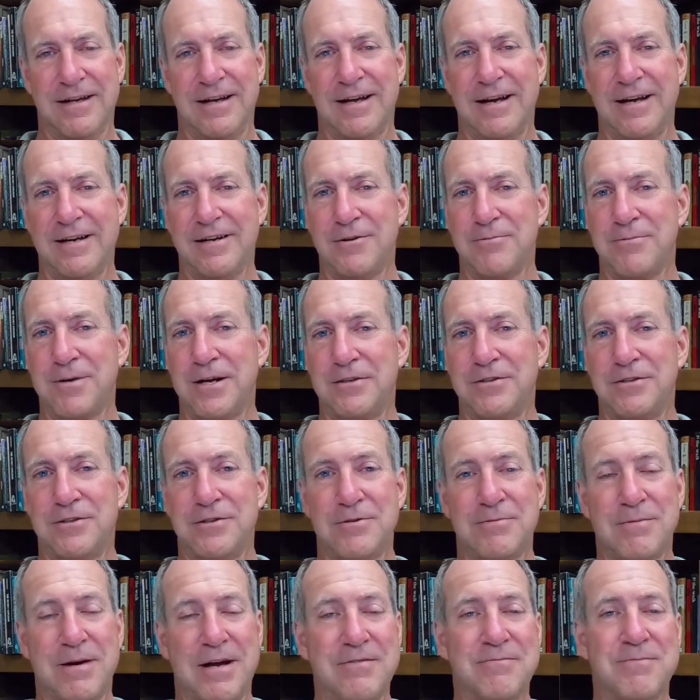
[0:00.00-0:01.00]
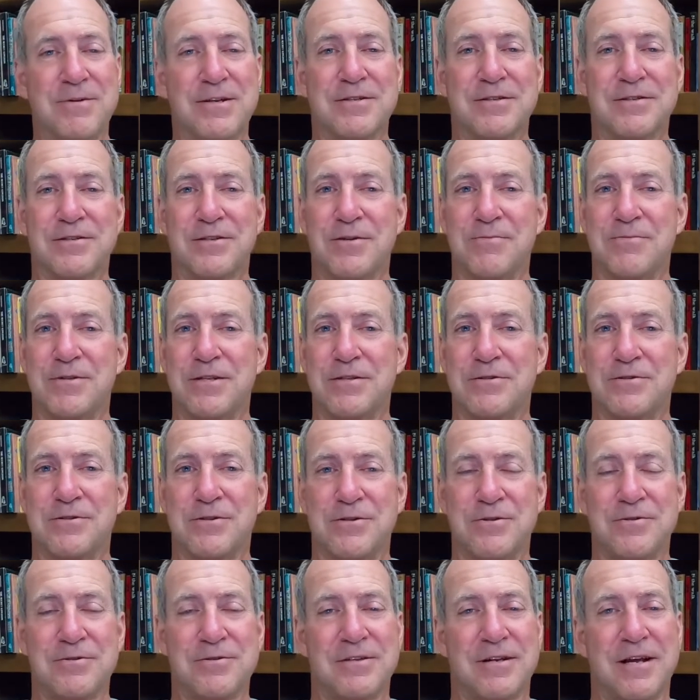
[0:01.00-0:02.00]
I don't know about you, but I've been to some of these
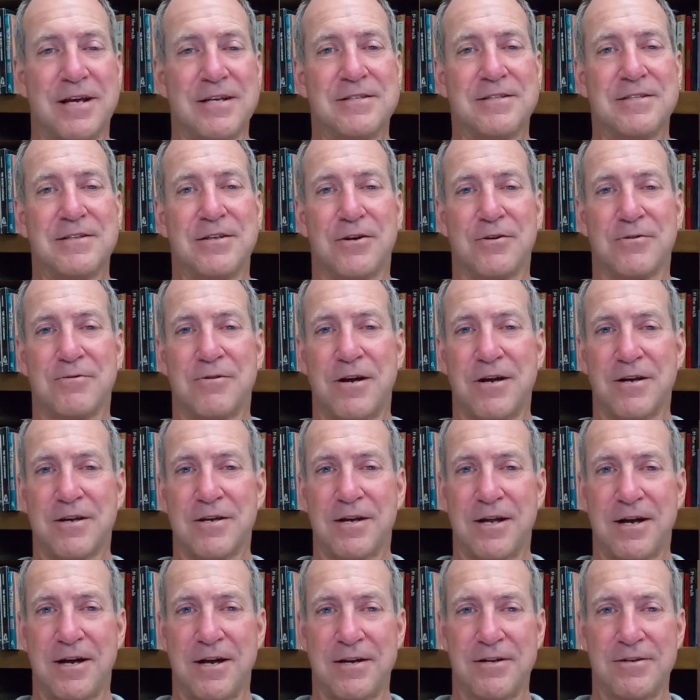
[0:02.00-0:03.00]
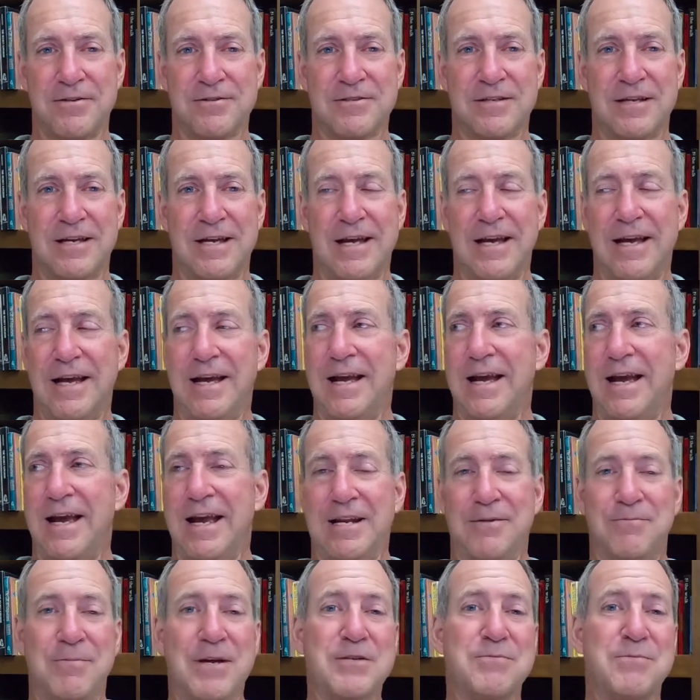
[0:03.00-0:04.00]
zoos and I see the crocodiles,
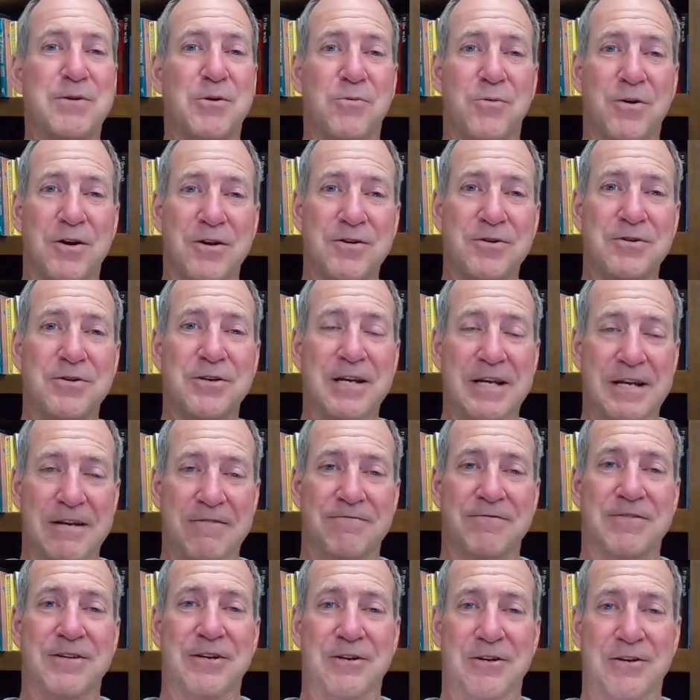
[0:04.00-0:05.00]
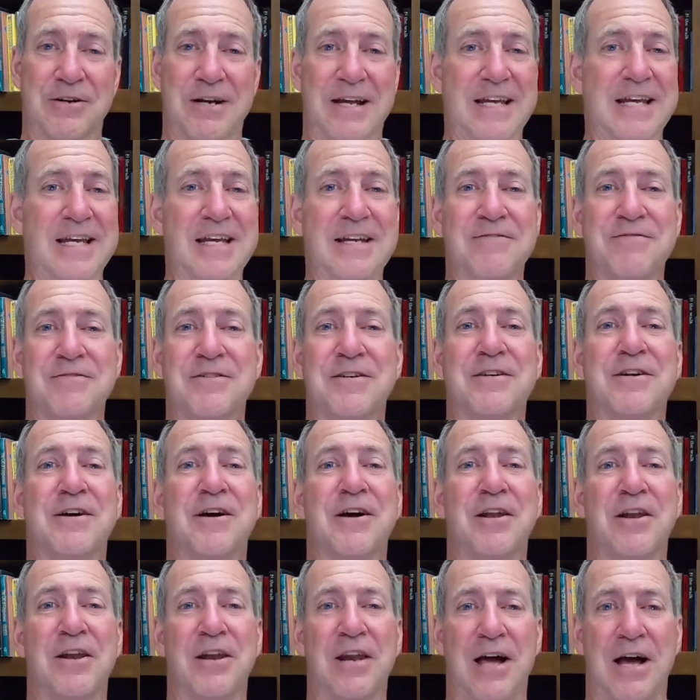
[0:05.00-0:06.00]
and it makes me wonder if they're even
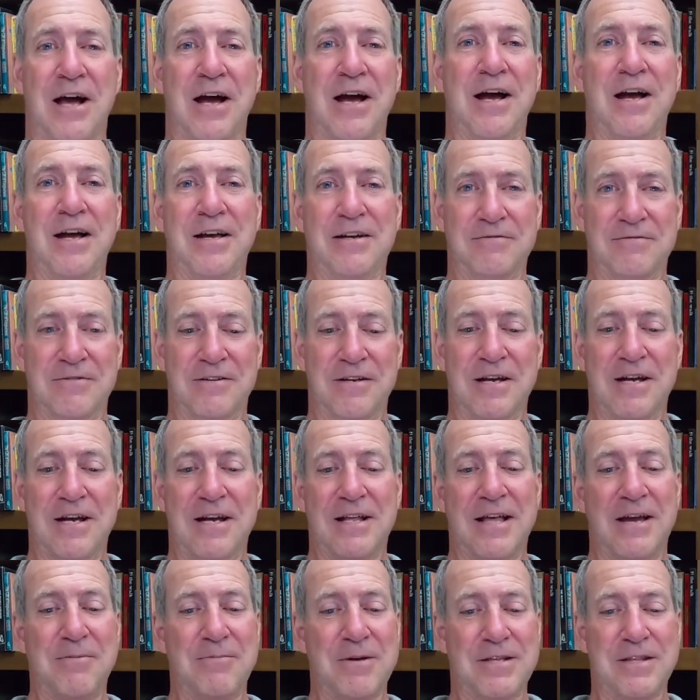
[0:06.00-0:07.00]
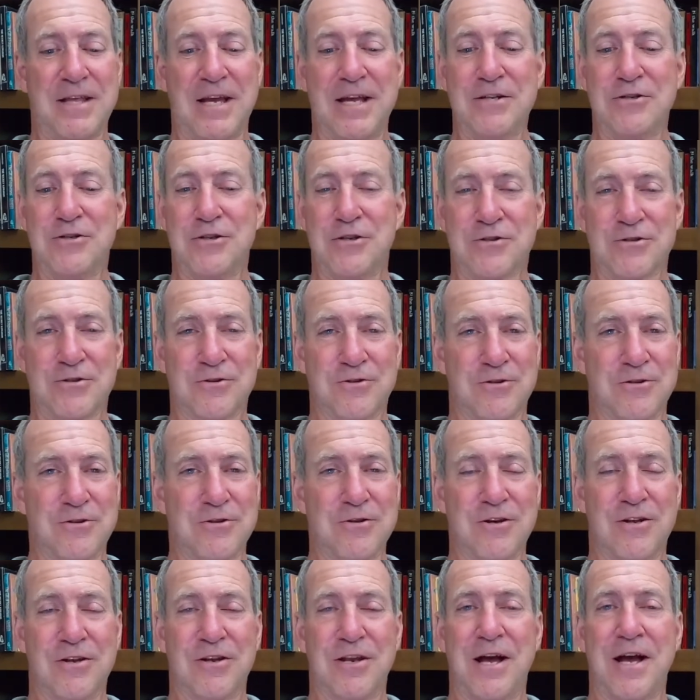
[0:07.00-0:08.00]
alive. I mean, they just
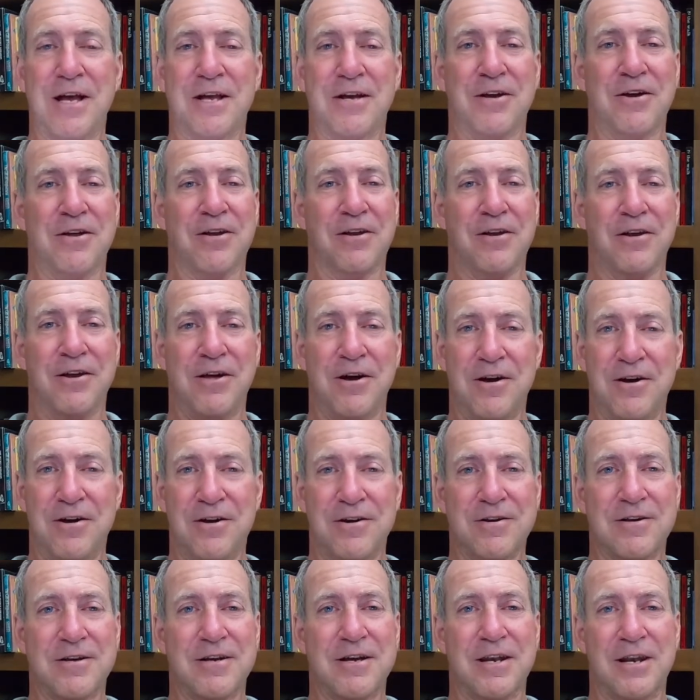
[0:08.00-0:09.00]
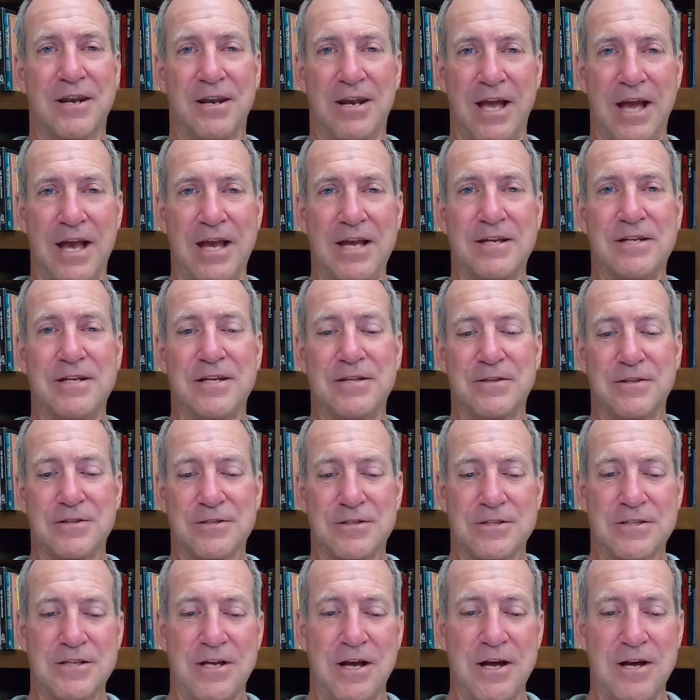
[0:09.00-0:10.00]
look like a log laying in the
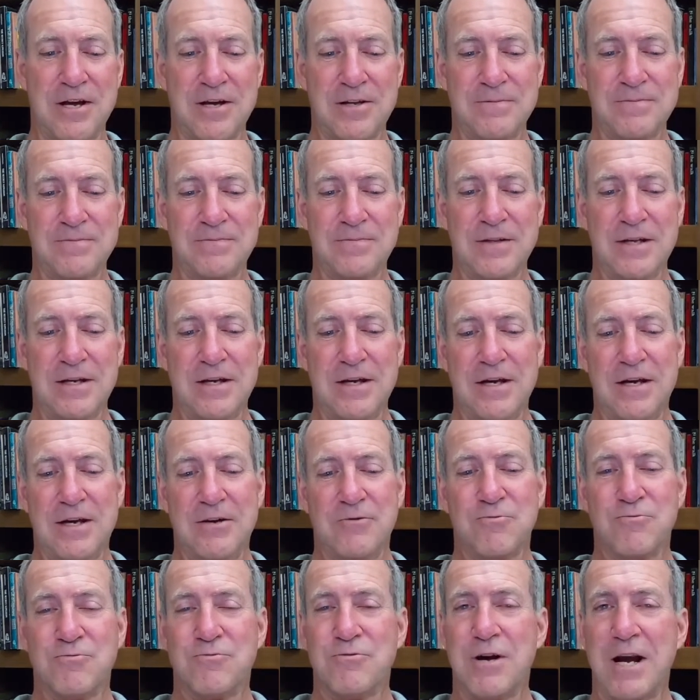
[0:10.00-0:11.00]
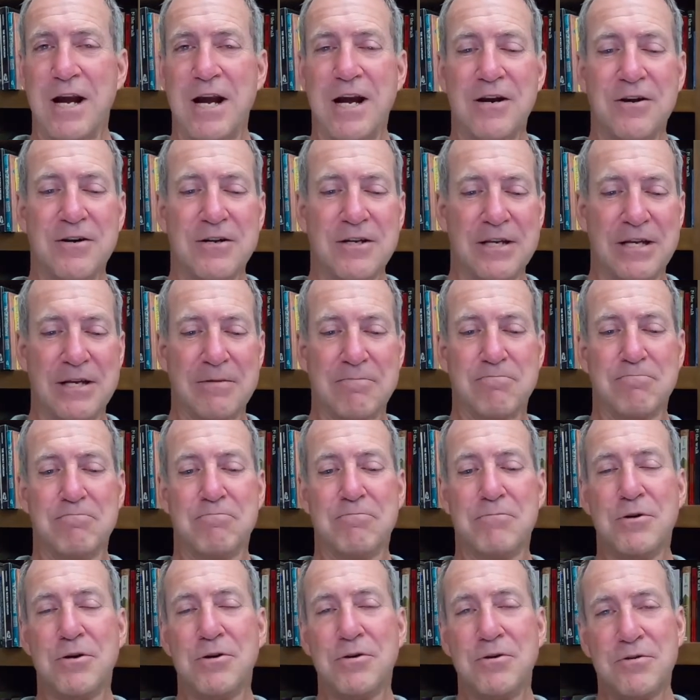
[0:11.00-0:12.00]
sun, rarely
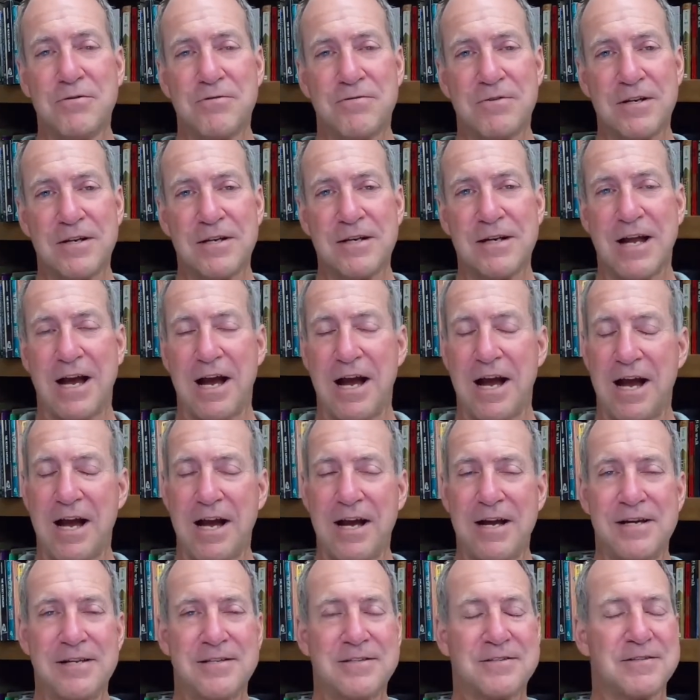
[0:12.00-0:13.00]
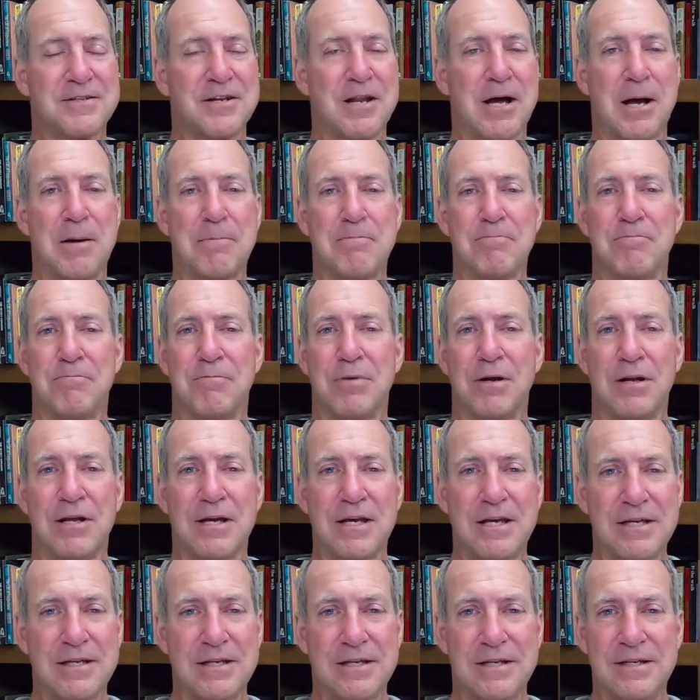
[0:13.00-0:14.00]
moving, eyes not
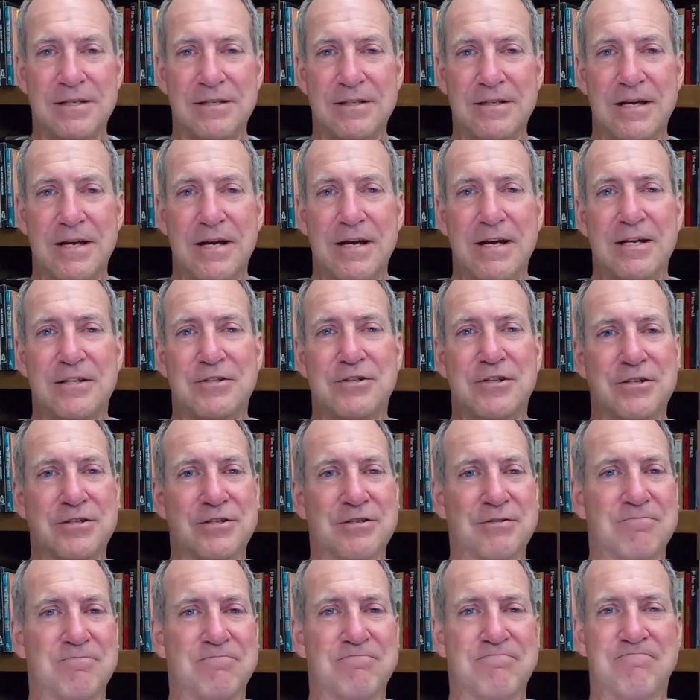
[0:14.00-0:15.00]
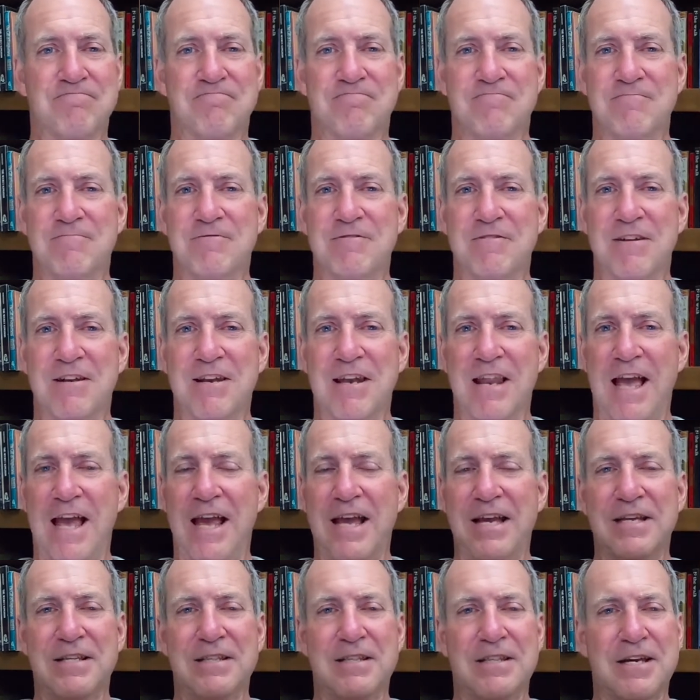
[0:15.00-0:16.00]
blinking, just
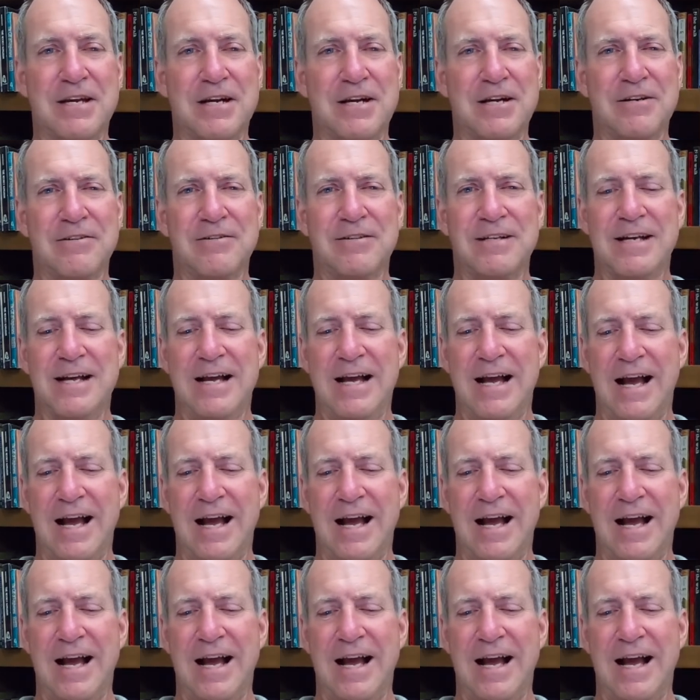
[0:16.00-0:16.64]
laying there.